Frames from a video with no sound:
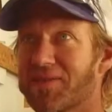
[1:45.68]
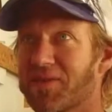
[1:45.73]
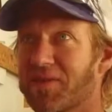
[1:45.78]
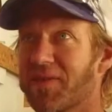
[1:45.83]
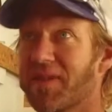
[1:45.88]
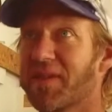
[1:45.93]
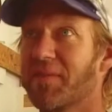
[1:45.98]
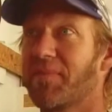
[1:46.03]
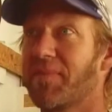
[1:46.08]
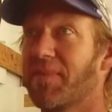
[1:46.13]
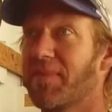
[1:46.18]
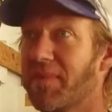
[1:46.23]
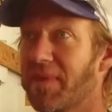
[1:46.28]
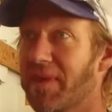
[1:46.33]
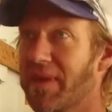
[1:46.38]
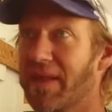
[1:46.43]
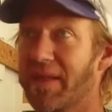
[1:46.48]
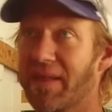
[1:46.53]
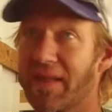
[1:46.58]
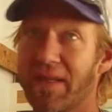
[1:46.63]
of
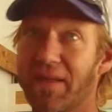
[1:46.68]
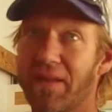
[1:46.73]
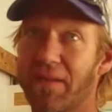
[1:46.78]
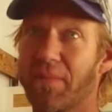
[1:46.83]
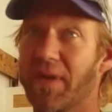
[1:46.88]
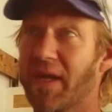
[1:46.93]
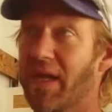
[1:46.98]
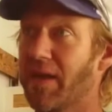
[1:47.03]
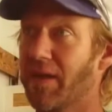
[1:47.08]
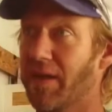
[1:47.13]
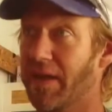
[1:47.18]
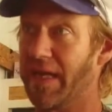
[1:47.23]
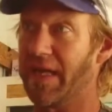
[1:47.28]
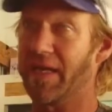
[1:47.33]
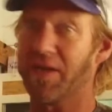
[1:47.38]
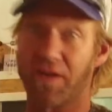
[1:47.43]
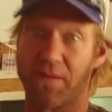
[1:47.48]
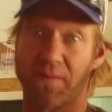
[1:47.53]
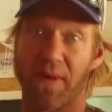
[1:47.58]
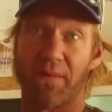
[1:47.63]
get
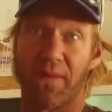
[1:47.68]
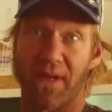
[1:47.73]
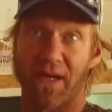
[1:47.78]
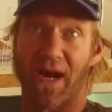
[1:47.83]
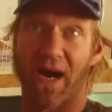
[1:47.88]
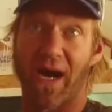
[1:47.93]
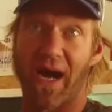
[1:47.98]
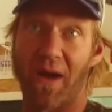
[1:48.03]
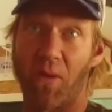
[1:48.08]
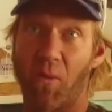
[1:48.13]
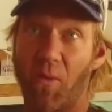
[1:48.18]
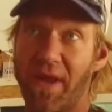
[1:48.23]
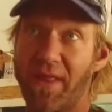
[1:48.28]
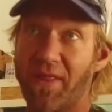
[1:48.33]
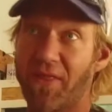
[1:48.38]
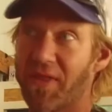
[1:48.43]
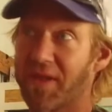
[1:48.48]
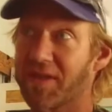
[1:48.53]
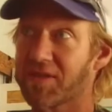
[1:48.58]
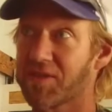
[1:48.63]
into the public eye when
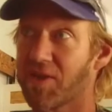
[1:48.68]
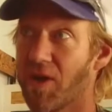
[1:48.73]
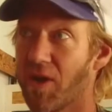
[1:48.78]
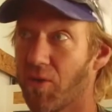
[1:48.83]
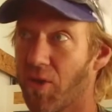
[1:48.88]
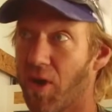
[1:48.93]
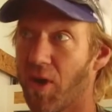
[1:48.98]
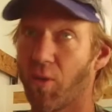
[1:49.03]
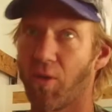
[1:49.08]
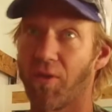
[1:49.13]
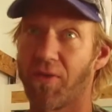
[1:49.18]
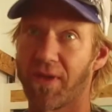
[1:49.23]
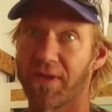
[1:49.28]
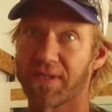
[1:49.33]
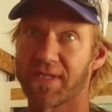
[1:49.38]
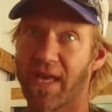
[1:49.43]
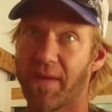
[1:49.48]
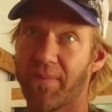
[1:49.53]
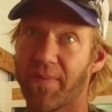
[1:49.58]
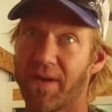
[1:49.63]
things go wrong or
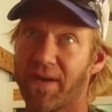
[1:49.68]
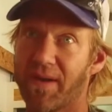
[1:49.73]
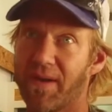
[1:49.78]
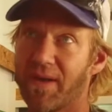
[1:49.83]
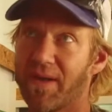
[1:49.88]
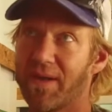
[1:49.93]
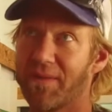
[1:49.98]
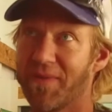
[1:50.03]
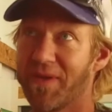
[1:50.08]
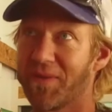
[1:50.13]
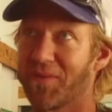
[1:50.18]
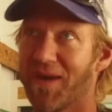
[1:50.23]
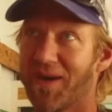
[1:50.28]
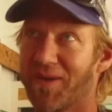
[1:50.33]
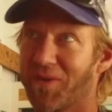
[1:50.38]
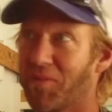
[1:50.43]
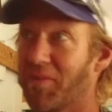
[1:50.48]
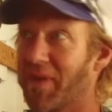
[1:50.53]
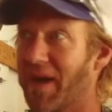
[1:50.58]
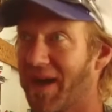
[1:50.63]
things happen.
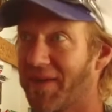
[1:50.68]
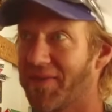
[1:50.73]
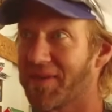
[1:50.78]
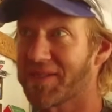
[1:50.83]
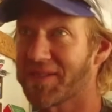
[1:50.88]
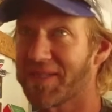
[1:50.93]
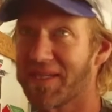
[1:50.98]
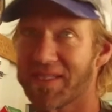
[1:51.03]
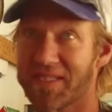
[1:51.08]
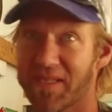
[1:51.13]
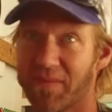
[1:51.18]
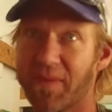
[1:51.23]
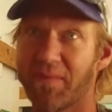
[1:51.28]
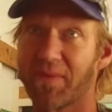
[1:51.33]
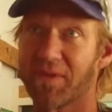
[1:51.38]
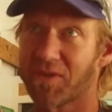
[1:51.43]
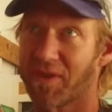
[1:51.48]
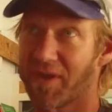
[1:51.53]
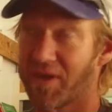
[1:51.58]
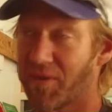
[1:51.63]
Meanwhile, behind the scenes, there are
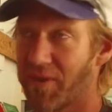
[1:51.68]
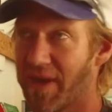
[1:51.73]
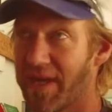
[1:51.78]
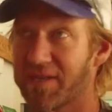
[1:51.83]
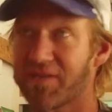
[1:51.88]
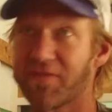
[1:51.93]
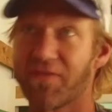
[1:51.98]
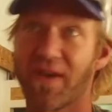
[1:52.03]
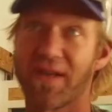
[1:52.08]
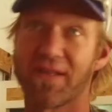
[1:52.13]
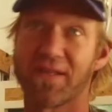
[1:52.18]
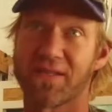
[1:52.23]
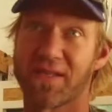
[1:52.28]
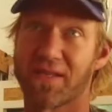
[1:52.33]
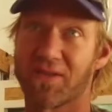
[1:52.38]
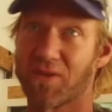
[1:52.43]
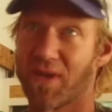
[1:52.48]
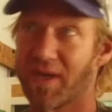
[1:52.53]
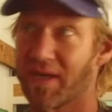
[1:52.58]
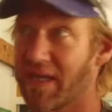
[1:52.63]
people trying to raise funds
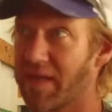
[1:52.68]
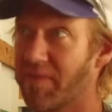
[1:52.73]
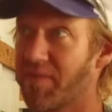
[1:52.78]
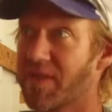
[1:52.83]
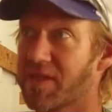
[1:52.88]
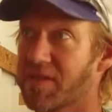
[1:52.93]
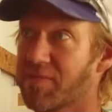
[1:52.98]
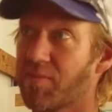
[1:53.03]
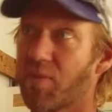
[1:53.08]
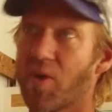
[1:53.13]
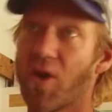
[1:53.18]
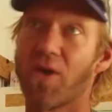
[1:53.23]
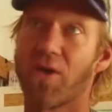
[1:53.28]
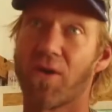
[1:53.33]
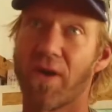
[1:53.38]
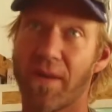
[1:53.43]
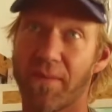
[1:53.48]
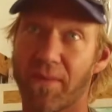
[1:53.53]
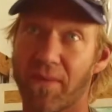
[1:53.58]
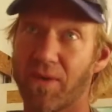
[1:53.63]
and try and keep this
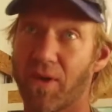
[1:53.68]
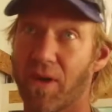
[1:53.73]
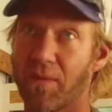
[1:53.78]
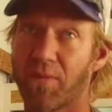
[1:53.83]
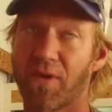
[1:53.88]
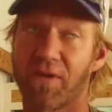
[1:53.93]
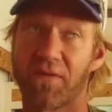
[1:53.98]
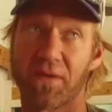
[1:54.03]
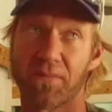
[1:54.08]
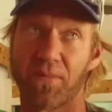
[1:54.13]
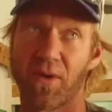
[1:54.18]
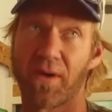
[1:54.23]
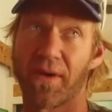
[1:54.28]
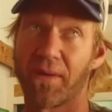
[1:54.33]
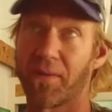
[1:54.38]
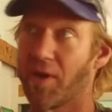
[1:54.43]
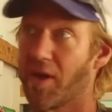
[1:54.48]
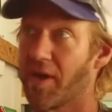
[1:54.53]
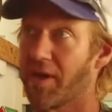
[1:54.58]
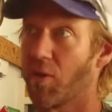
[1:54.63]
program, non-profit
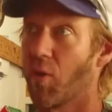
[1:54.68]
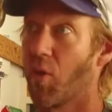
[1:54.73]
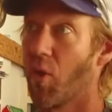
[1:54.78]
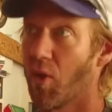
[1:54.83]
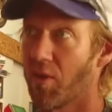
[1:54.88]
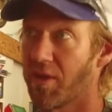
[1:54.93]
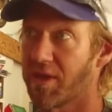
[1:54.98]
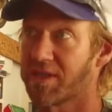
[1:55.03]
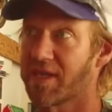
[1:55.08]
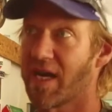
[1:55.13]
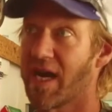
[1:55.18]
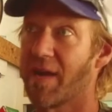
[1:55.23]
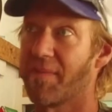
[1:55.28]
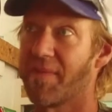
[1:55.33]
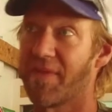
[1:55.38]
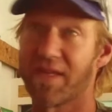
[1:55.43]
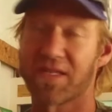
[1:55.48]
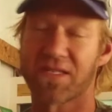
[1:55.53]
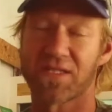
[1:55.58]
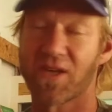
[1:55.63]
program, going all the time.
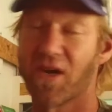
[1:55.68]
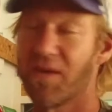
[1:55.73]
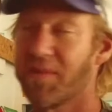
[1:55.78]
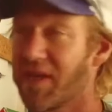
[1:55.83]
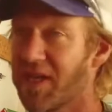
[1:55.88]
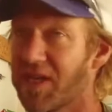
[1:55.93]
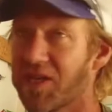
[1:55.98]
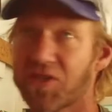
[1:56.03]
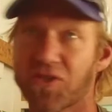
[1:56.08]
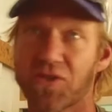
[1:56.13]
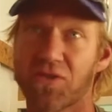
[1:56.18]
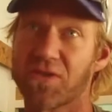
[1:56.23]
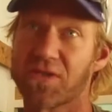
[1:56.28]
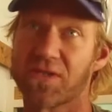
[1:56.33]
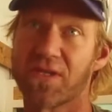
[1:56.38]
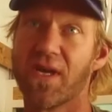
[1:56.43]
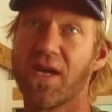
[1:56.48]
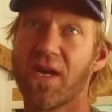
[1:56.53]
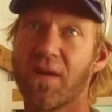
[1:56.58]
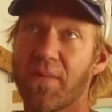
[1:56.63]
And there's so many issues
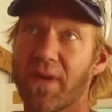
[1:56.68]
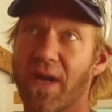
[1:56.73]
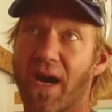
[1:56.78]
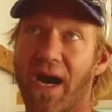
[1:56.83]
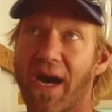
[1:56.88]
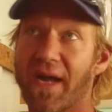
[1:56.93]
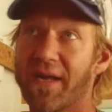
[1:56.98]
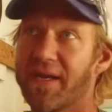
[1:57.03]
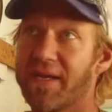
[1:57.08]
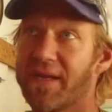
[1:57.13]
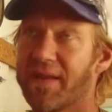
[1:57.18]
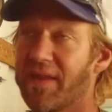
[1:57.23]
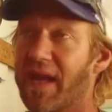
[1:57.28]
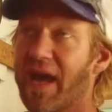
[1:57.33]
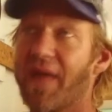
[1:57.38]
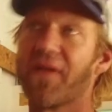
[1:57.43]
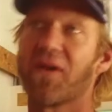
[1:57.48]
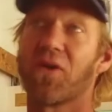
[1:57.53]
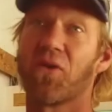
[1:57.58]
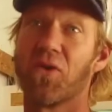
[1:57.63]
behind it, and the
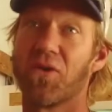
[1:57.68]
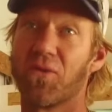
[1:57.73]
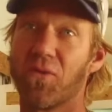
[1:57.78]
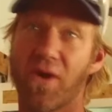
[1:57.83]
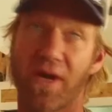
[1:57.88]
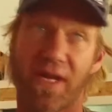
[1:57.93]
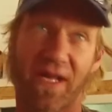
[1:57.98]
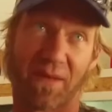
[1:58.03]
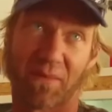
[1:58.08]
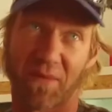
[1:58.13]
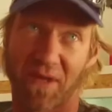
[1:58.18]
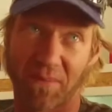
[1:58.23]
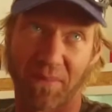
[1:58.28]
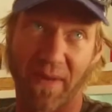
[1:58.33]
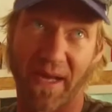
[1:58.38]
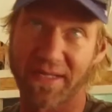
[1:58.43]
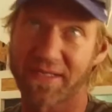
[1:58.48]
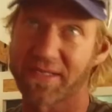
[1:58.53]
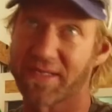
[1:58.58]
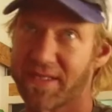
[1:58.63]
other good work. And I'm going to
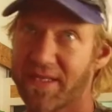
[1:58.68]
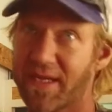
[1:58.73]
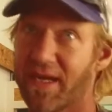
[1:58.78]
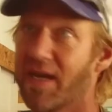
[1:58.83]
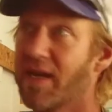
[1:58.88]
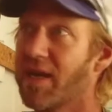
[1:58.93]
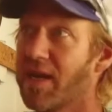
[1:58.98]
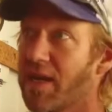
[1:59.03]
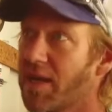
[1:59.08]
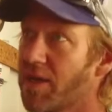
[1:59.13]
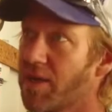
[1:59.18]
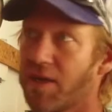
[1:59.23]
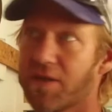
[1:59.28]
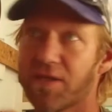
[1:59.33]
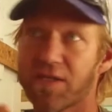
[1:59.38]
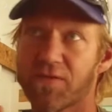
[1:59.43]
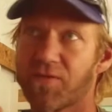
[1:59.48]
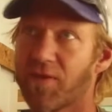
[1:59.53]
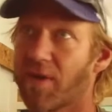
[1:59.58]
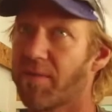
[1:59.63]
punt it here.
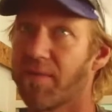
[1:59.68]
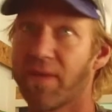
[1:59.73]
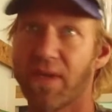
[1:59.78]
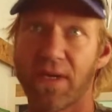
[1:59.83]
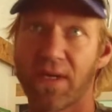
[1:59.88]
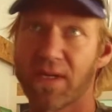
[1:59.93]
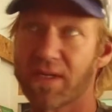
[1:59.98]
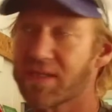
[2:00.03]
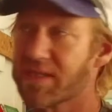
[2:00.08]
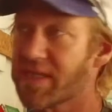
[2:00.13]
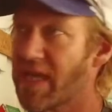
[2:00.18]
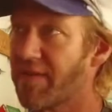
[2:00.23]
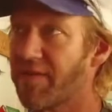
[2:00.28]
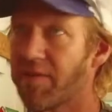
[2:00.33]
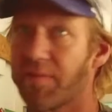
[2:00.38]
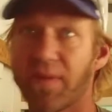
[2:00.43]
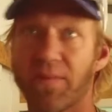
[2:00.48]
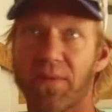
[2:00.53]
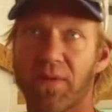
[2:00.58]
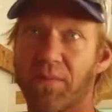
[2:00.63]
Just from
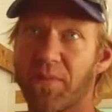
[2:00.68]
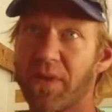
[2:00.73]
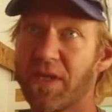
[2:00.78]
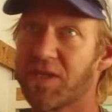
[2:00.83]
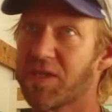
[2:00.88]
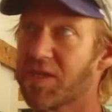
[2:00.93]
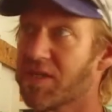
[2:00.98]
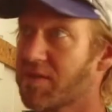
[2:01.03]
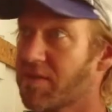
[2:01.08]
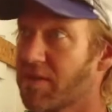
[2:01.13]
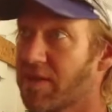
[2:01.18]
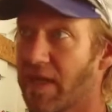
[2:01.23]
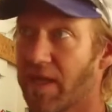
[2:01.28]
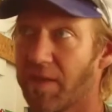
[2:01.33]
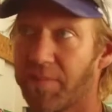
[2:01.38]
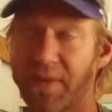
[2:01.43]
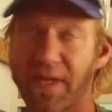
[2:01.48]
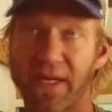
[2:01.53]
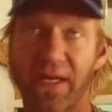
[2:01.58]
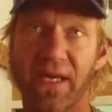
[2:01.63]
saving people on beaches,
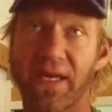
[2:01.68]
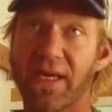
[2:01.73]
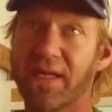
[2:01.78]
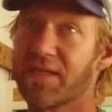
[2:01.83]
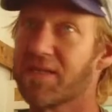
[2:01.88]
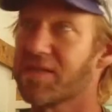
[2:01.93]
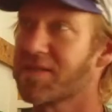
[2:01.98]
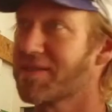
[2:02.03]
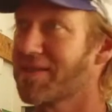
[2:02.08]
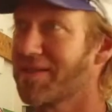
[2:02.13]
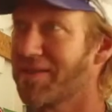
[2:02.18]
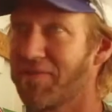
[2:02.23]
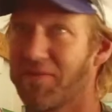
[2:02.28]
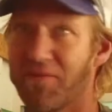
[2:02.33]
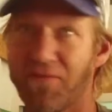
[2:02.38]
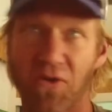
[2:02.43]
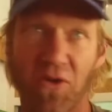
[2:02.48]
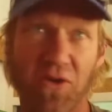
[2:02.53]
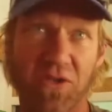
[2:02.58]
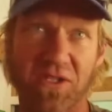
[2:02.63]
helping kids, first